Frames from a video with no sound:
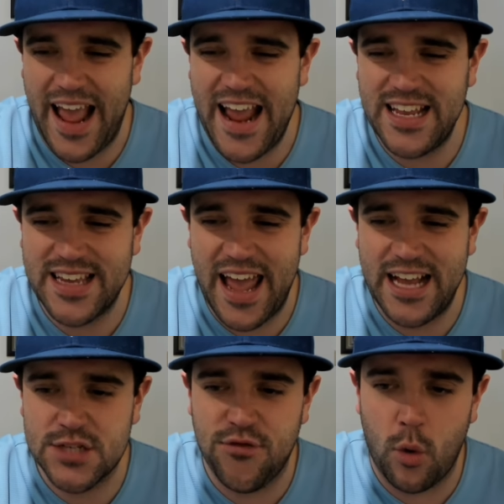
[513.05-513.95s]
eight
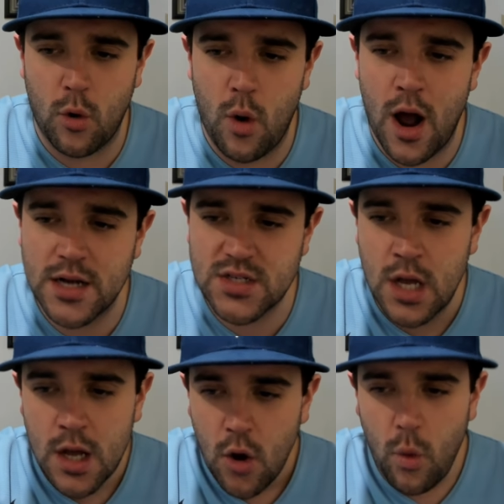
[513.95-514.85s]
Ks, four walks,
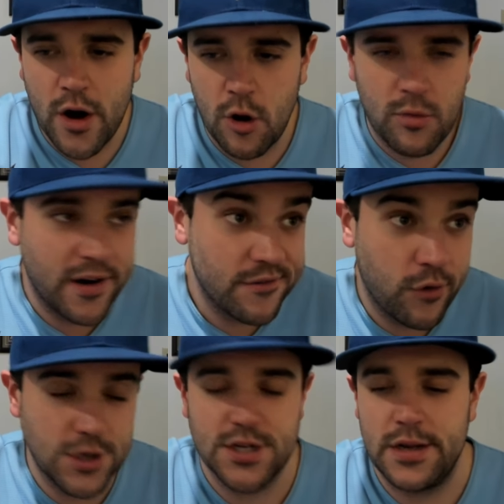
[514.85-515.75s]
one home run,
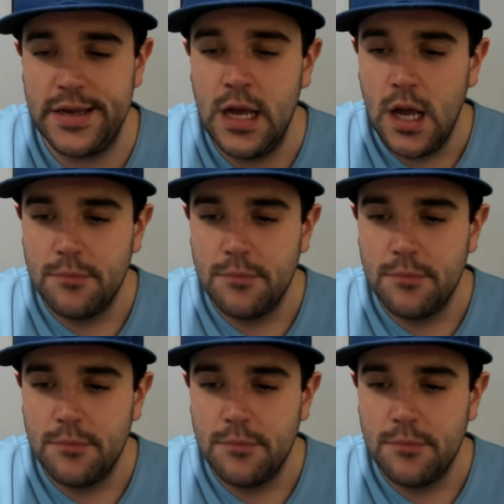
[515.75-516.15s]
unfortunately.